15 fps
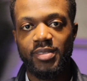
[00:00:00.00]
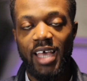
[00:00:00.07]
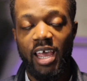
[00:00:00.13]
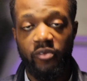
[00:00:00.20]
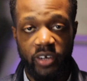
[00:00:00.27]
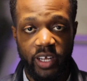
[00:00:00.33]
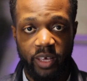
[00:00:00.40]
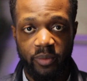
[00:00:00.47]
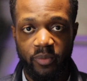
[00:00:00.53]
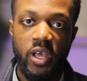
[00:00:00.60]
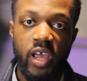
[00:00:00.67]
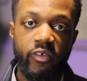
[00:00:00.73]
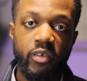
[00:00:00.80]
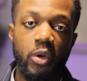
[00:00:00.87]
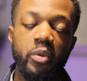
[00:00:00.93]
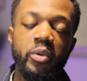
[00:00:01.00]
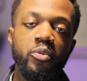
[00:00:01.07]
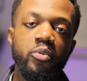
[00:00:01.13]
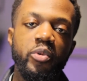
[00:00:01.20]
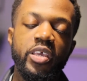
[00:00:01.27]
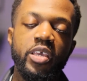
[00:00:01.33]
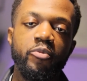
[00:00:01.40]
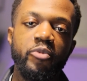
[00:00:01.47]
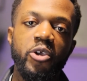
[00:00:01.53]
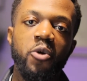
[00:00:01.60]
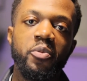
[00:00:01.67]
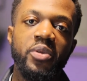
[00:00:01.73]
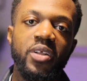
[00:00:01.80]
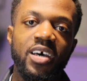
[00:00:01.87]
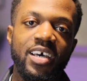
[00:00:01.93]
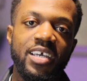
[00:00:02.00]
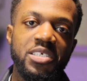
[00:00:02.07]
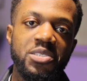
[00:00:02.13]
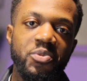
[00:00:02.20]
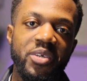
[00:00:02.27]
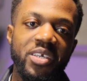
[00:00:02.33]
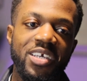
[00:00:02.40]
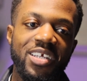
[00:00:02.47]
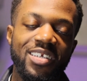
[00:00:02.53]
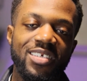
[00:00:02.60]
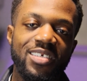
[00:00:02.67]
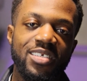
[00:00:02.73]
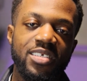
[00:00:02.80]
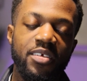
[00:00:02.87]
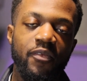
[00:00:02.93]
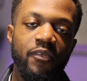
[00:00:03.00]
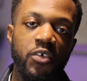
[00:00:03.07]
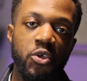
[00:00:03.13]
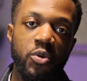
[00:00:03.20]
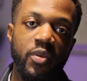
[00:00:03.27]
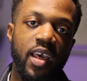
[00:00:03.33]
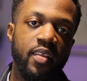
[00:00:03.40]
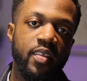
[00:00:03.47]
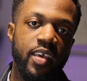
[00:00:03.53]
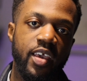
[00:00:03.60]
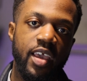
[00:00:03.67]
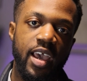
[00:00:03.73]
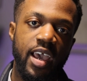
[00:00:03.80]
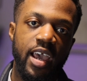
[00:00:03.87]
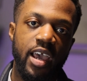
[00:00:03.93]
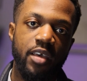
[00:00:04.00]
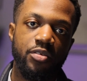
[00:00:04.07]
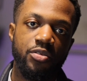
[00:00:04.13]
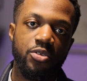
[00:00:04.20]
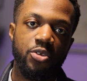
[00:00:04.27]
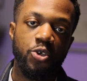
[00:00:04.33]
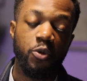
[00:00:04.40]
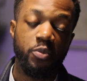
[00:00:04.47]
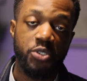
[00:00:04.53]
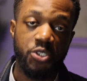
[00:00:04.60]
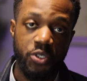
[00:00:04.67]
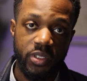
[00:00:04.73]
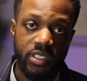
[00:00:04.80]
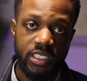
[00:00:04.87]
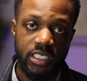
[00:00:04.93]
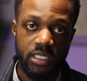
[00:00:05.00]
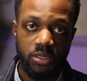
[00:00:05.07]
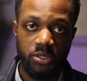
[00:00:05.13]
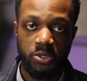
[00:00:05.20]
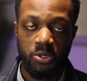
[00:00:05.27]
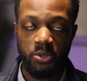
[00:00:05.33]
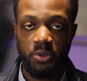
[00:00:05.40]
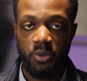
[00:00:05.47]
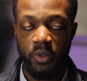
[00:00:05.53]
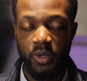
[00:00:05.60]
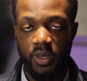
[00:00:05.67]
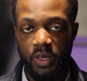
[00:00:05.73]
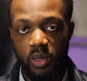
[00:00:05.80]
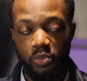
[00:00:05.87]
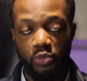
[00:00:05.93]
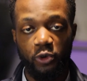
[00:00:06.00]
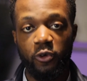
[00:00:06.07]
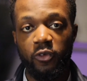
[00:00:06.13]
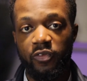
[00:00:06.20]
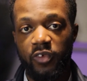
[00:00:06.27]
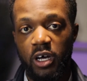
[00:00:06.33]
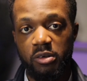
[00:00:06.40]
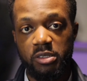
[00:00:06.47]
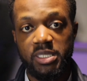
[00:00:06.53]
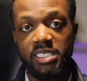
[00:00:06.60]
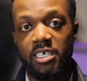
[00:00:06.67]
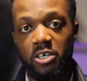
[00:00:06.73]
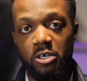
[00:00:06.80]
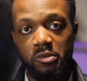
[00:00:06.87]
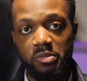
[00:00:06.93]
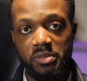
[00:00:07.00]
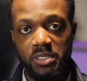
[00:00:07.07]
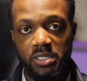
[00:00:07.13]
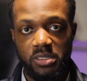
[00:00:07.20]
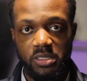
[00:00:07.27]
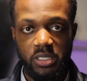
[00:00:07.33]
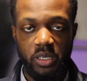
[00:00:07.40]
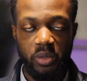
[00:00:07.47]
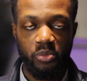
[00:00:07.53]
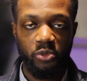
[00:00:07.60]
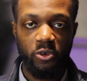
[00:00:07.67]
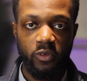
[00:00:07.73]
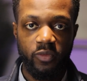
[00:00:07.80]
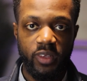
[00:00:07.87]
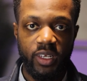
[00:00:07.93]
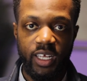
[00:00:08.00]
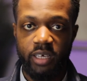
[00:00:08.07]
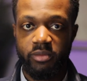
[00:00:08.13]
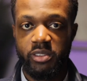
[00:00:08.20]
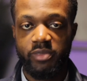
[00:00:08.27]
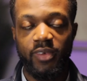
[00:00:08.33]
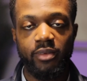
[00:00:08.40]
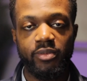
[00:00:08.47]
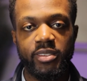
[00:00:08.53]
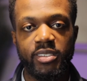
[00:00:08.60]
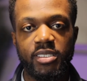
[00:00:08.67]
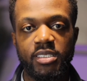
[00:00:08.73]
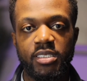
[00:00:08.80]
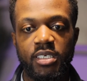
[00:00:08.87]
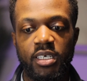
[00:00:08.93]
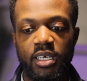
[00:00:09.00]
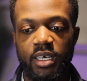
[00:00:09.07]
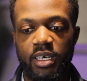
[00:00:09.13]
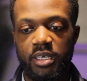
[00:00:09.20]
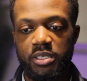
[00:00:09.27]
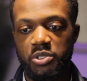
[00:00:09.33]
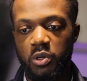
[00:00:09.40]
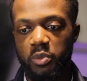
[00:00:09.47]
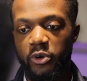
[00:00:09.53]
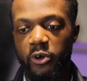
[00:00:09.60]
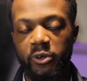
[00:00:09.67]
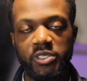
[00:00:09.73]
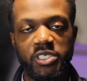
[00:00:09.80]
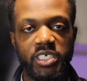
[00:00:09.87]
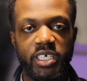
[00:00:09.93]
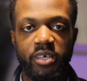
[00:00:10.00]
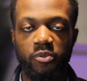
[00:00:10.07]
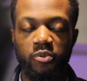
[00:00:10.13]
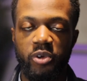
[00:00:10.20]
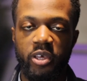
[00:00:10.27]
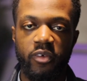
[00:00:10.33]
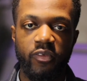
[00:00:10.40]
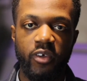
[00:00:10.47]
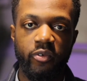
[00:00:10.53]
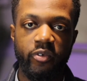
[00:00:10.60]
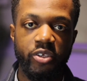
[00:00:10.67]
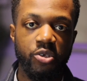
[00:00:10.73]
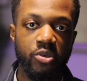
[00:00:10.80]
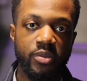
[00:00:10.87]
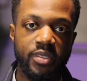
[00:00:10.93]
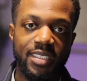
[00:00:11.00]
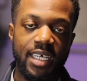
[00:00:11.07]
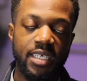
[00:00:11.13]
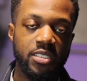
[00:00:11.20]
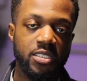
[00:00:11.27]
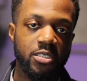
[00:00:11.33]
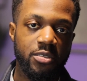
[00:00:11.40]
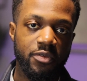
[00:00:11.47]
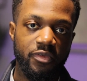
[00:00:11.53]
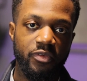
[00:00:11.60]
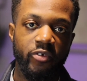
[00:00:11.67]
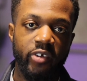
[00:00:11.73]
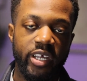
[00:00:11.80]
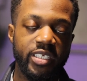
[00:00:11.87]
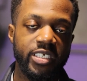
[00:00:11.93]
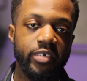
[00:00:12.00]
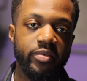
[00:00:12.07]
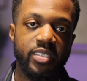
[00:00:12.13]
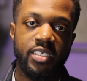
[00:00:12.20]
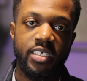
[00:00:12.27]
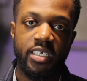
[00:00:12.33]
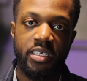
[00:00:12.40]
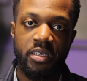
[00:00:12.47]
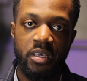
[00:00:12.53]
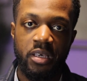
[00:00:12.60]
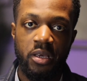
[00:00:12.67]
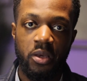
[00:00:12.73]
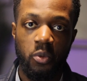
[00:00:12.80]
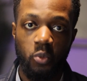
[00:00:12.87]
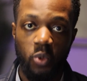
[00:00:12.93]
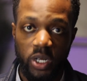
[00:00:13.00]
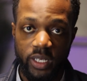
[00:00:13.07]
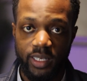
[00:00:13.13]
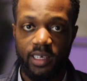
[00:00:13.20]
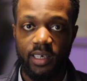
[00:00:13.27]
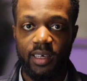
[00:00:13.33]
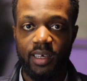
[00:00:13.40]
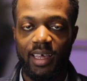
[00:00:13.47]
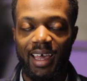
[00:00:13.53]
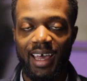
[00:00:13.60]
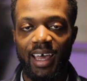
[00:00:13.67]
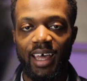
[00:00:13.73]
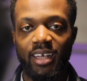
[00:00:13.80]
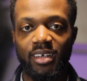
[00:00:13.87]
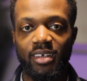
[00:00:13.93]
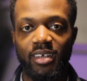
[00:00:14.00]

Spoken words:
every day. Every moment we open our eyes, we can view that day as an opportunity to improve ourselves, improve the lives of others, to approach it with a renewed sense of creativity, wonder, and